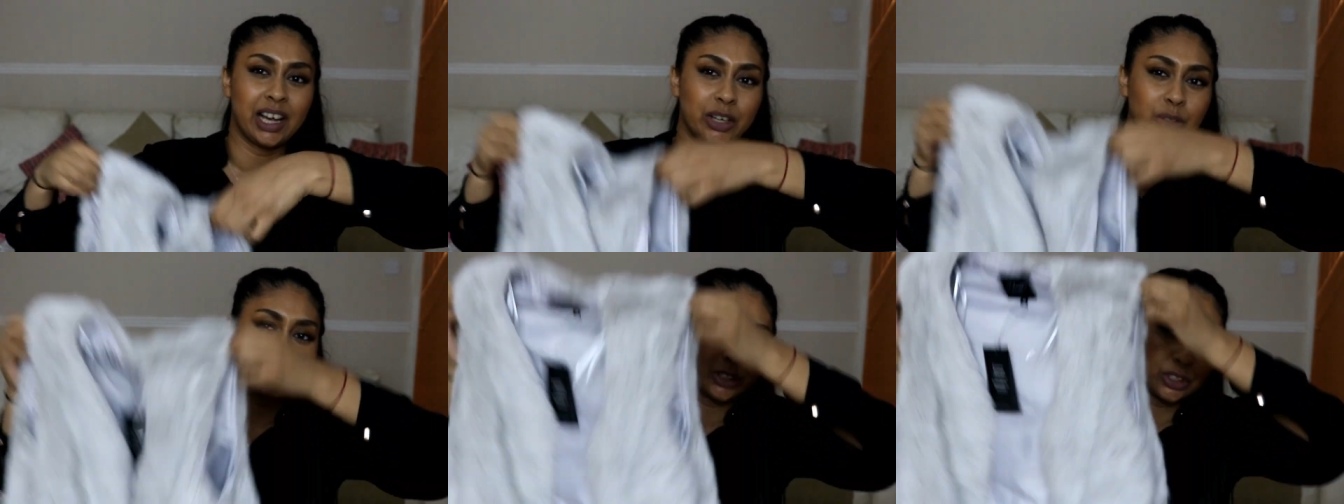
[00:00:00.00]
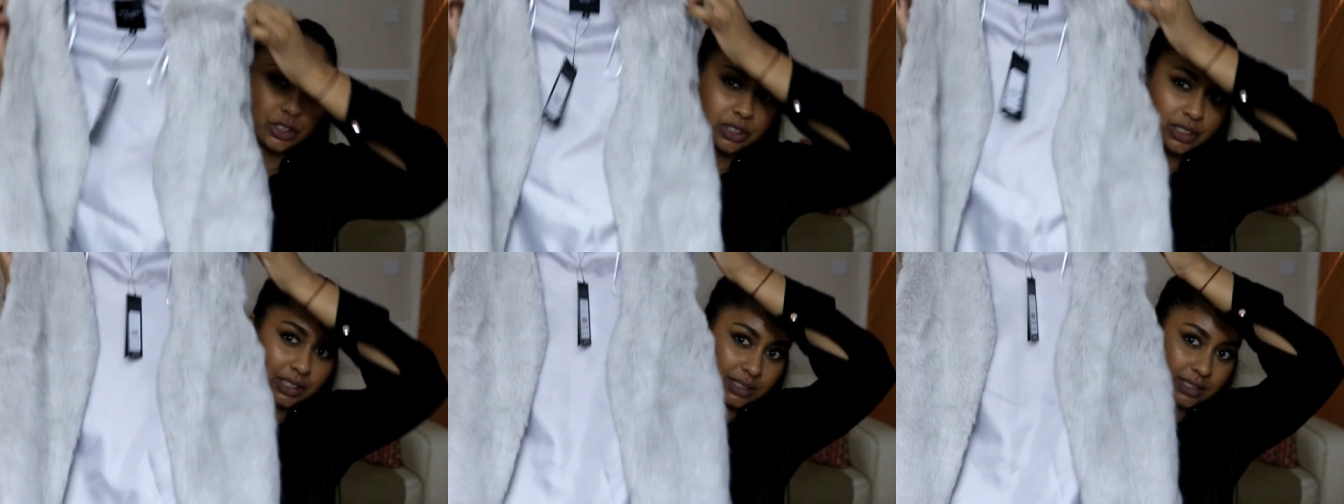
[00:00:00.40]
also
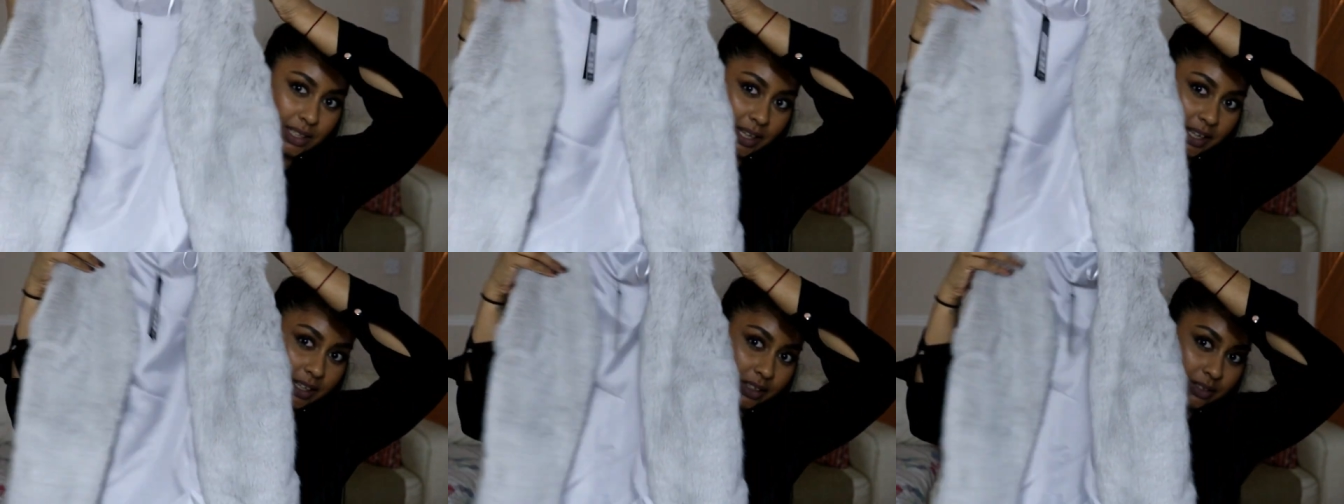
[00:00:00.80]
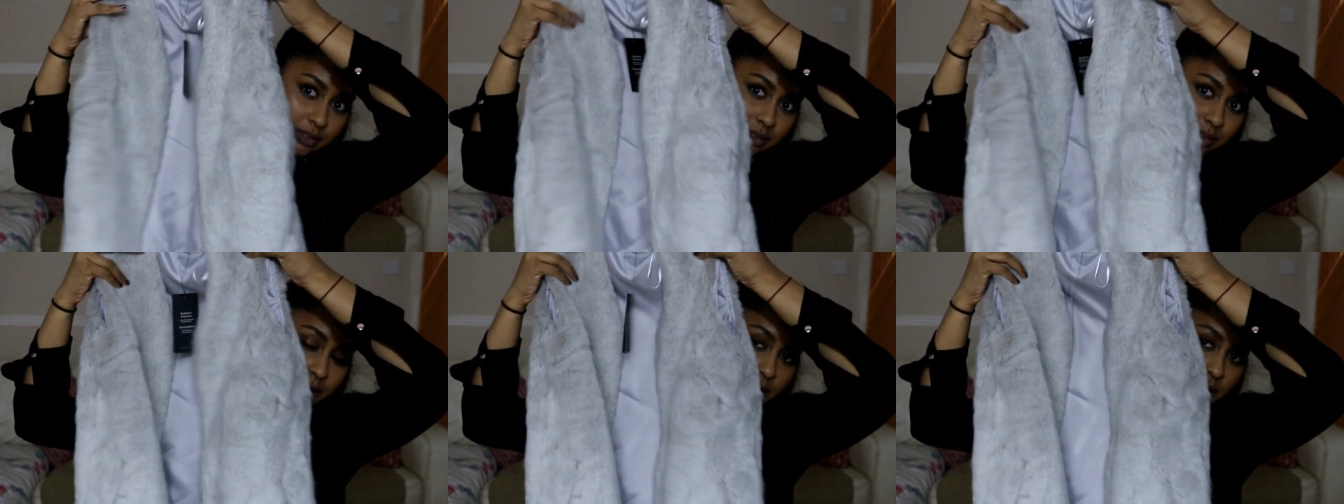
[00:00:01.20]
got this like
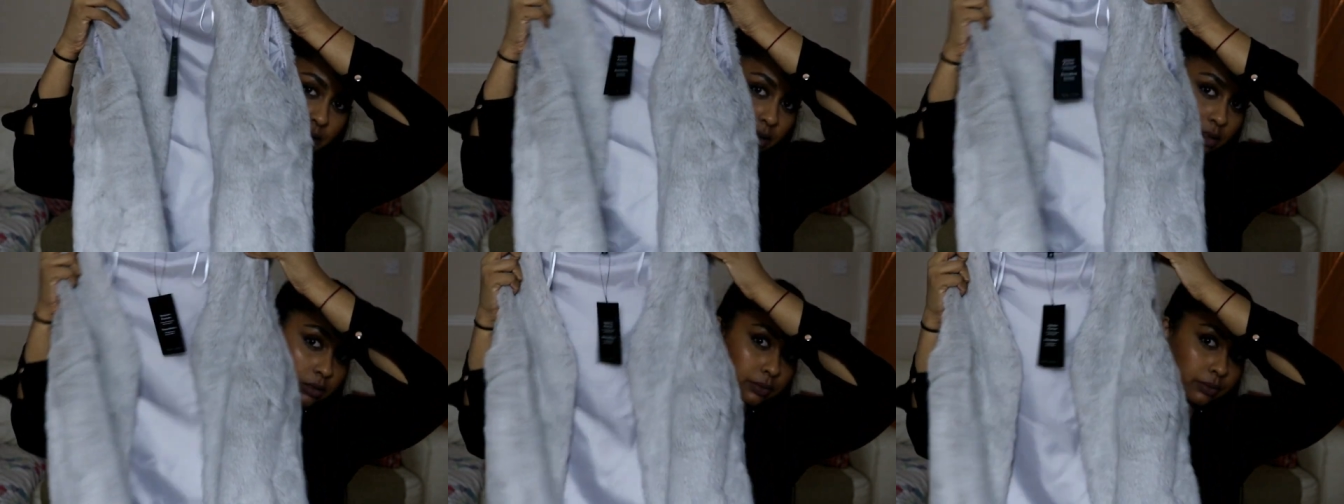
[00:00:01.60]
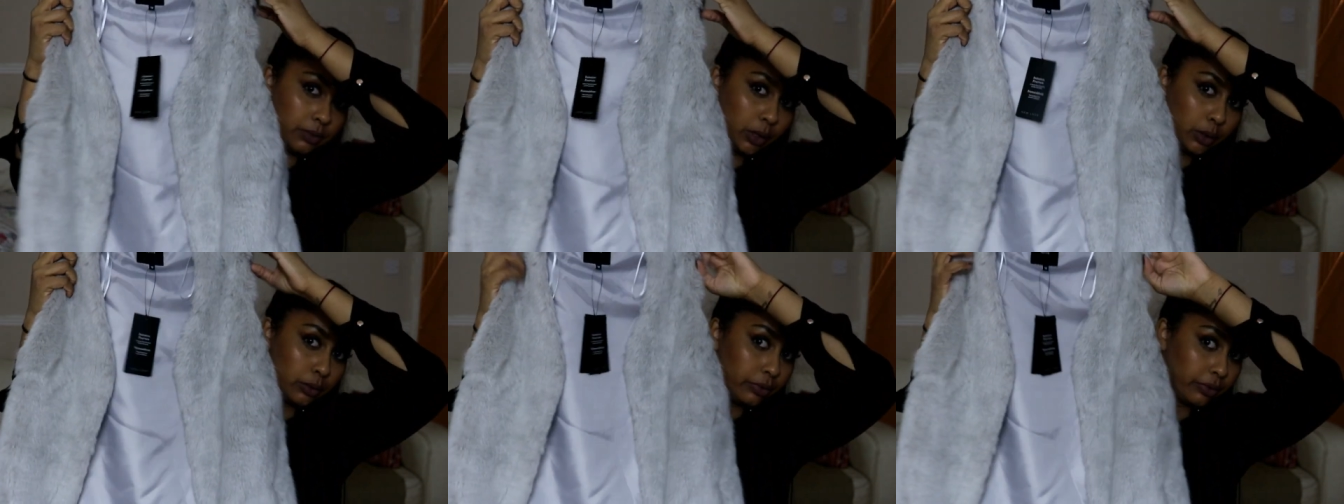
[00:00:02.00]

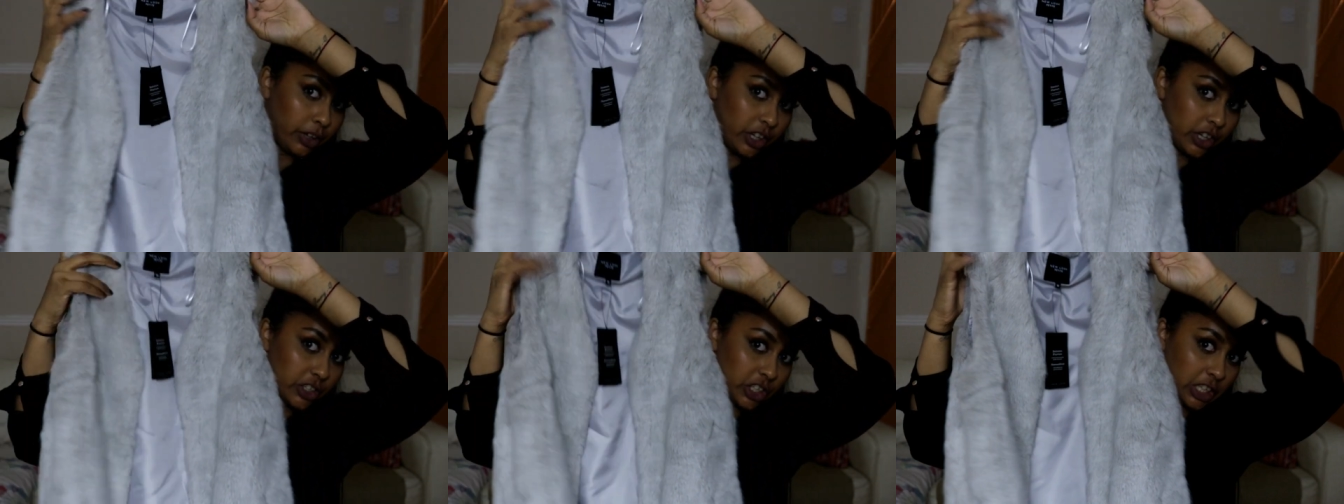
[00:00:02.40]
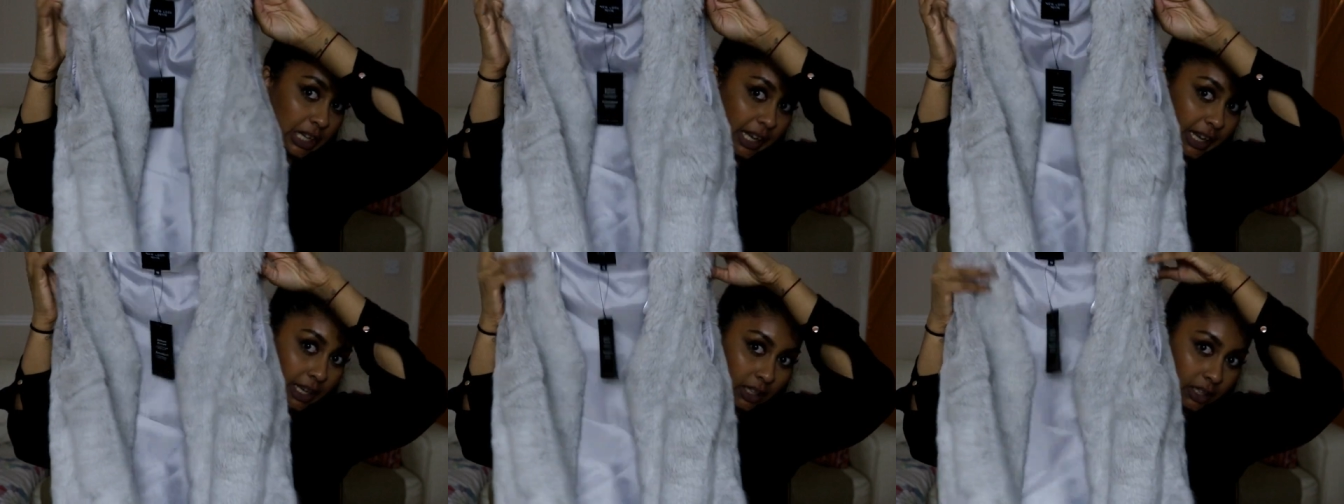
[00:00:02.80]
faux fur
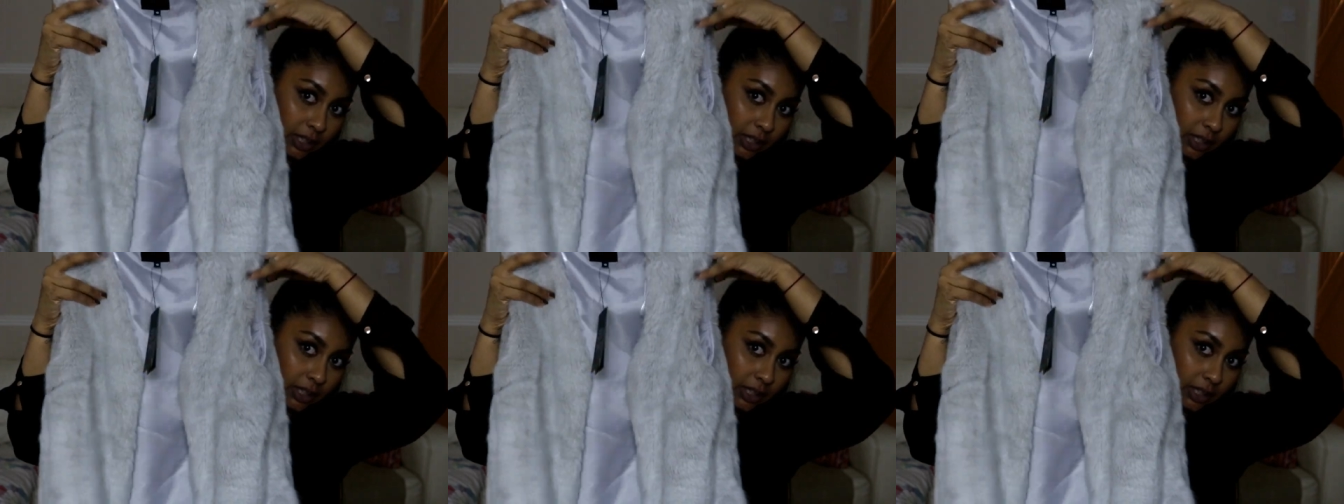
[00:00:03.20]
gilet